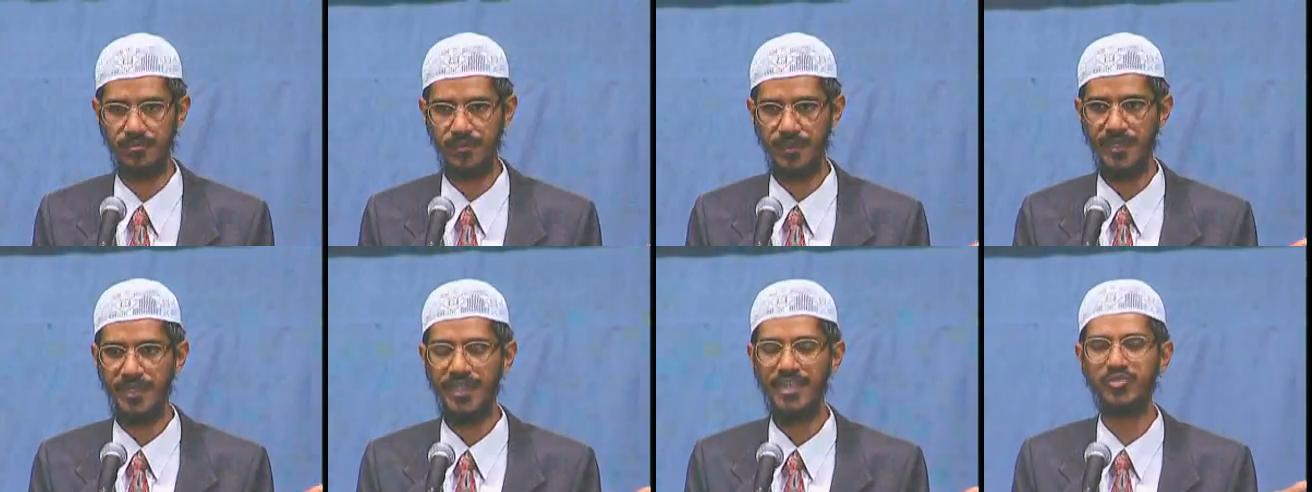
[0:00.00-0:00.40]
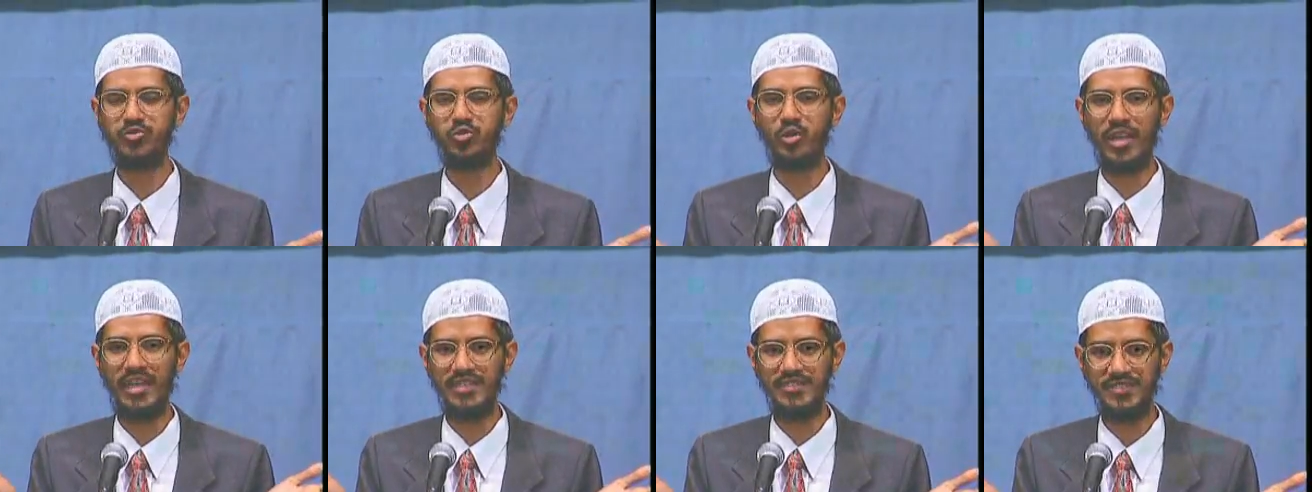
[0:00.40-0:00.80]
in Surah
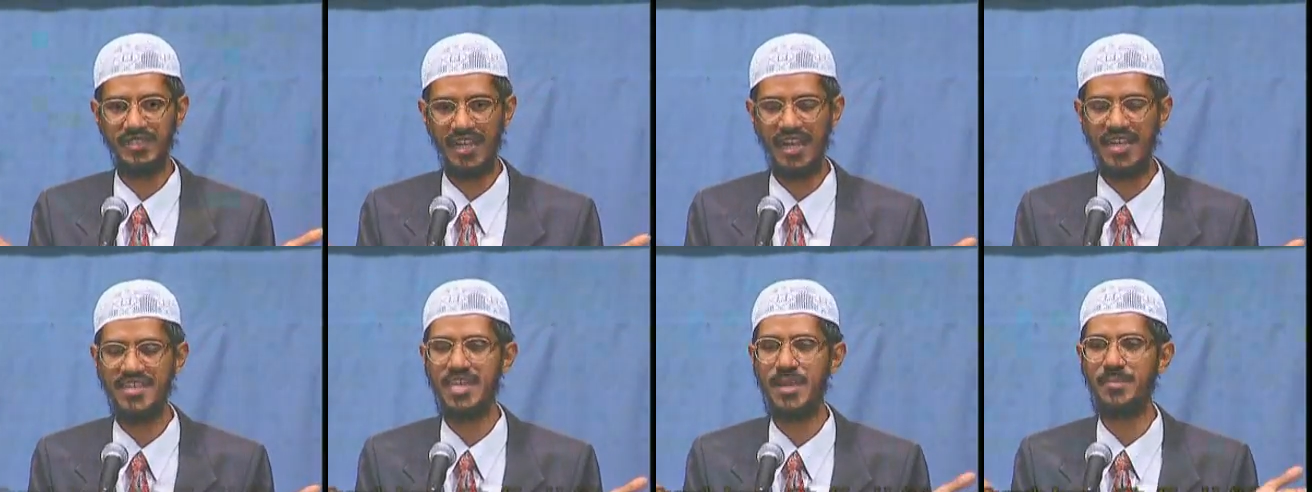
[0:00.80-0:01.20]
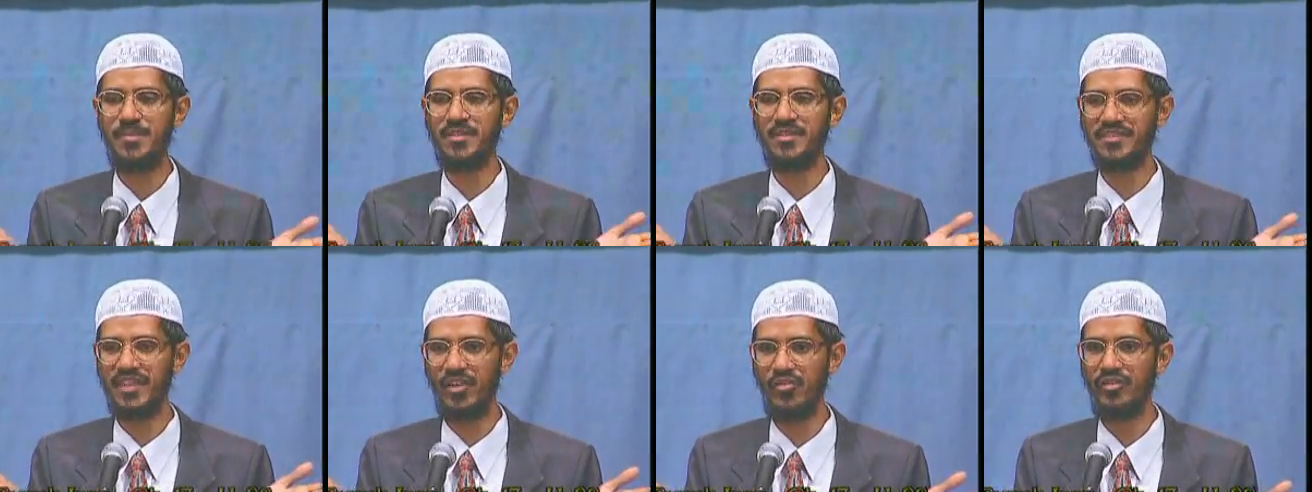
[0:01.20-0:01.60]
Isra, chapter
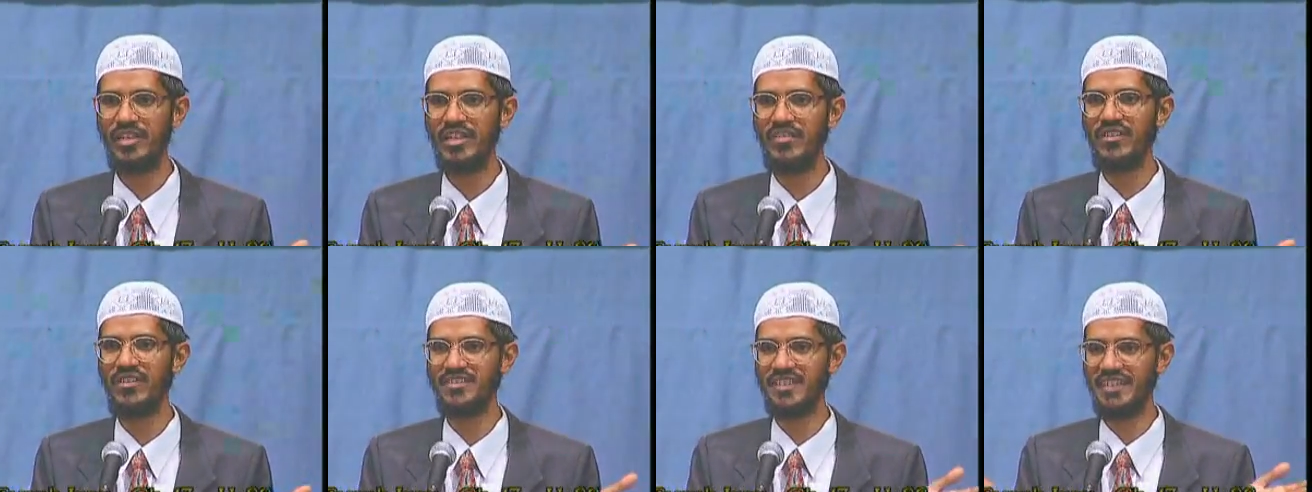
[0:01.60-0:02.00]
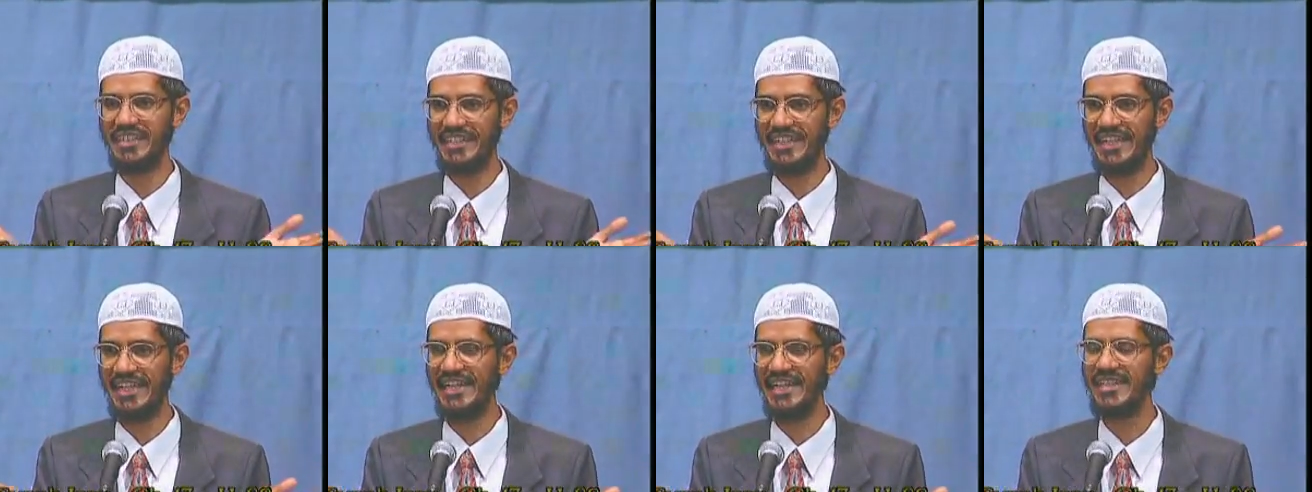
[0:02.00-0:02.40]
17, verse
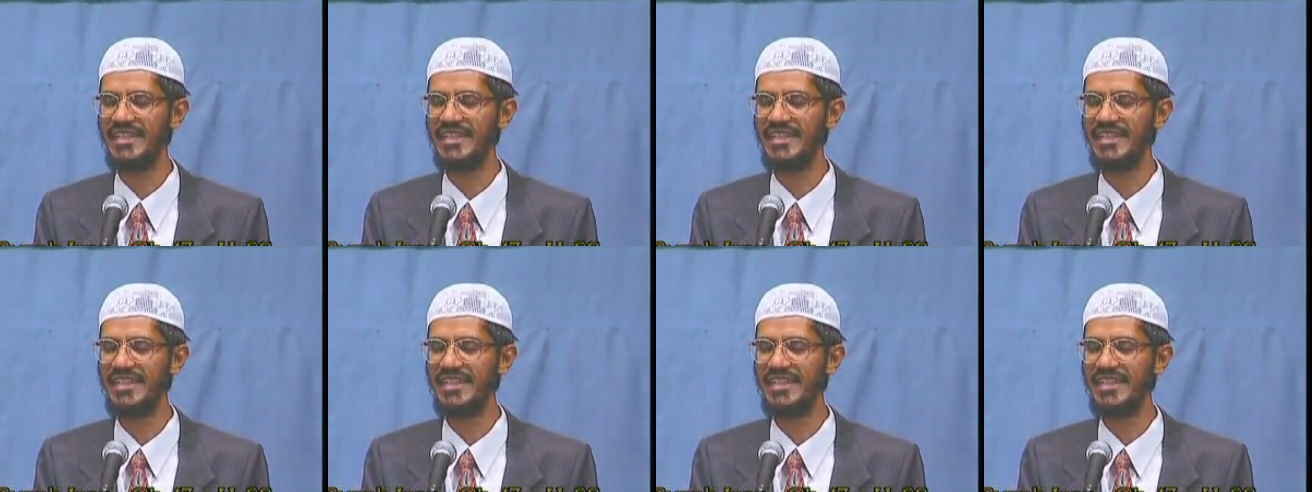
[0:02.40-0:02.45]
88,